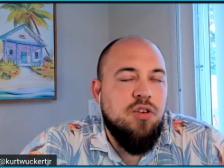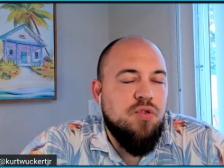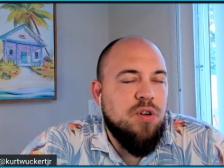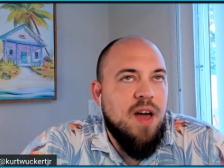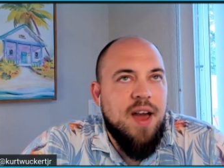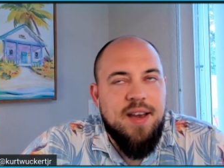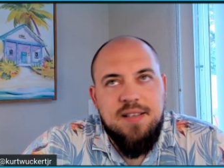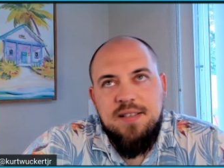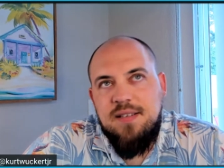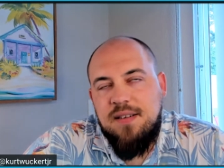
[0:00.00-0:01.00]
They
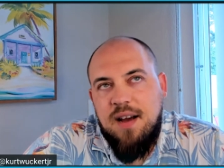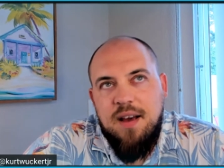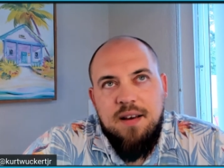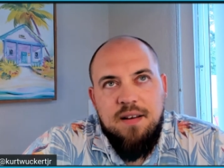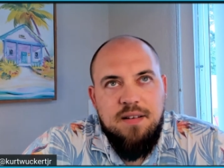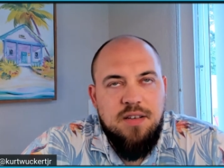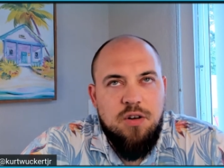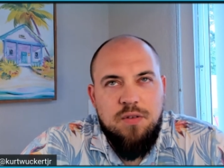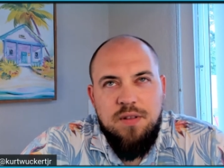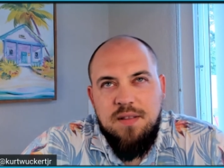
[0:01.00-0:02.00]
utilize,
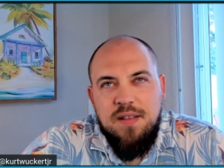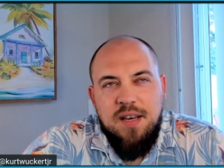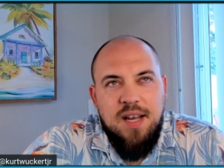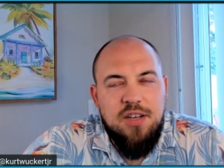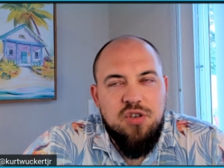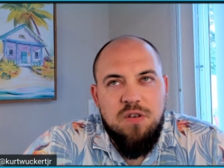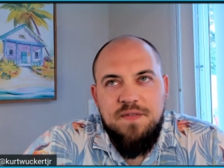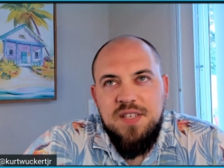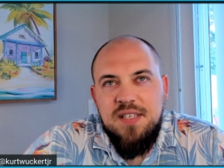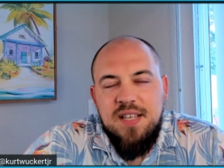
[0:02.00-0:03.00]
the
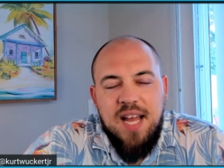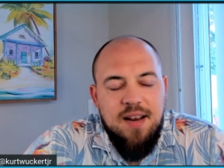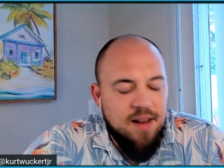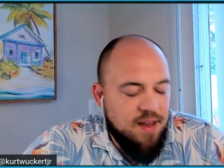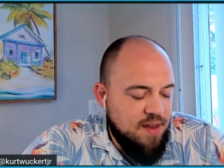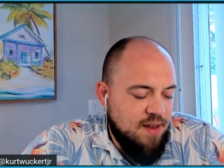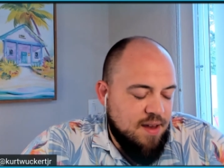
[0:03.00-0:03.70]
nature of state